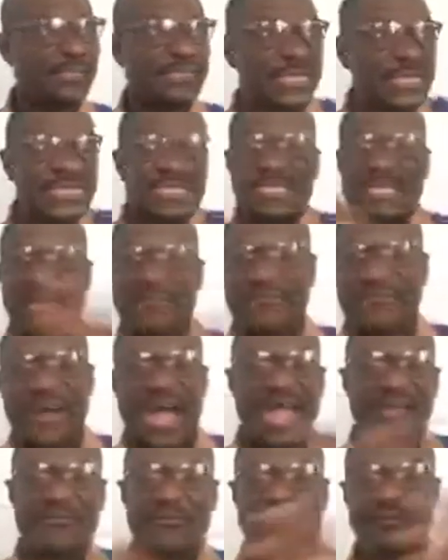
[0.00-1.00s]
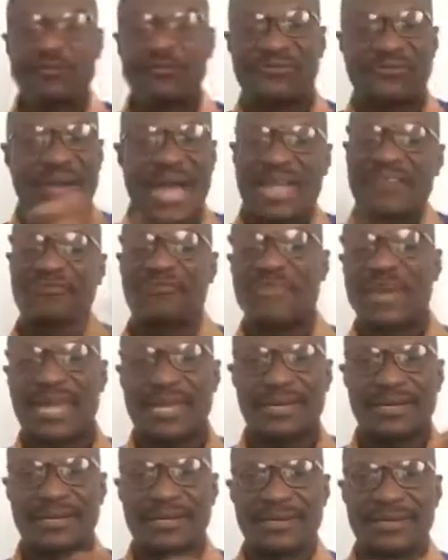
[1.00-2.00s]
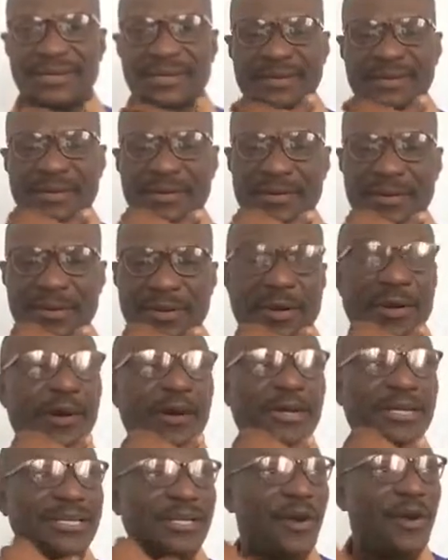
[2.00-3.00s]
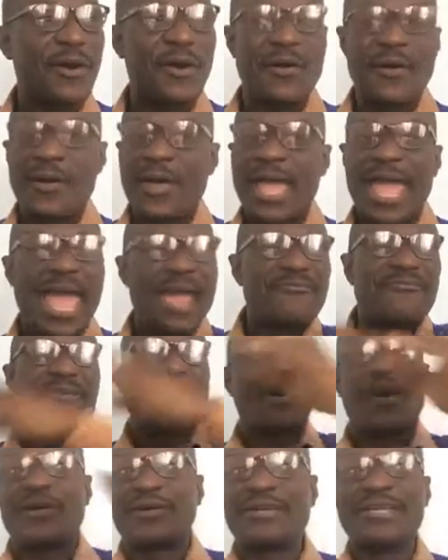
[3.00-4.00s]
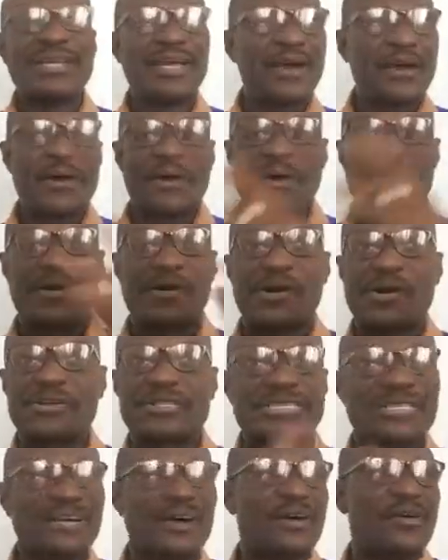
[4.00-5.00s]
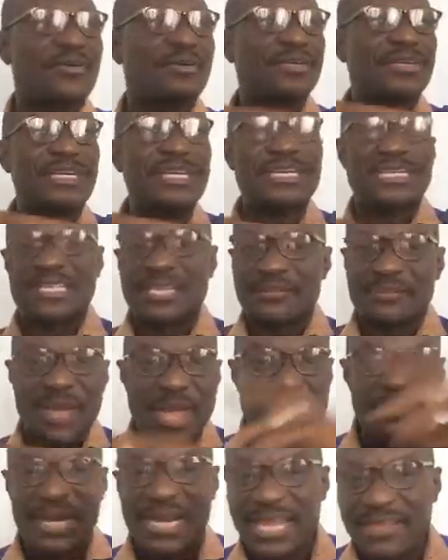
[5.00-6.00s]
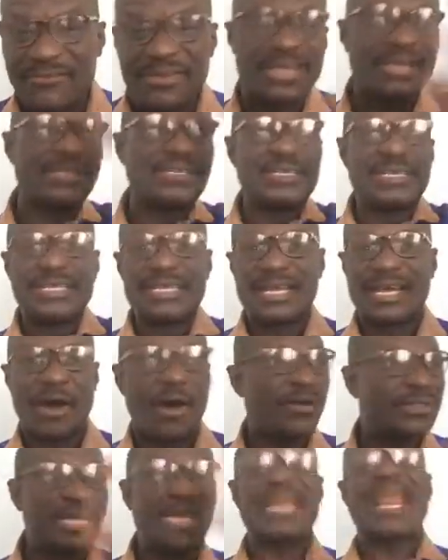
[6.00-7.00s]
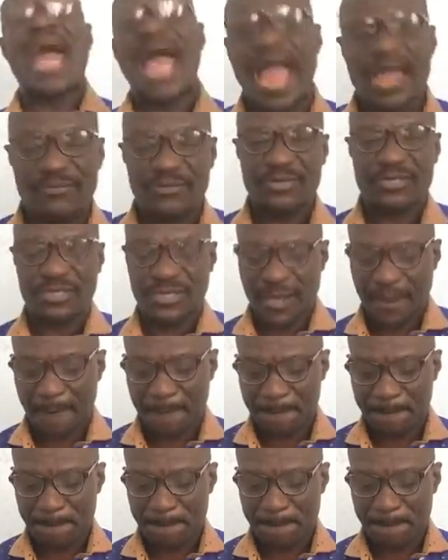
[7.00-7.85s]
Just the five five men? Or, the, or, or, or, or, or she may be living other lives.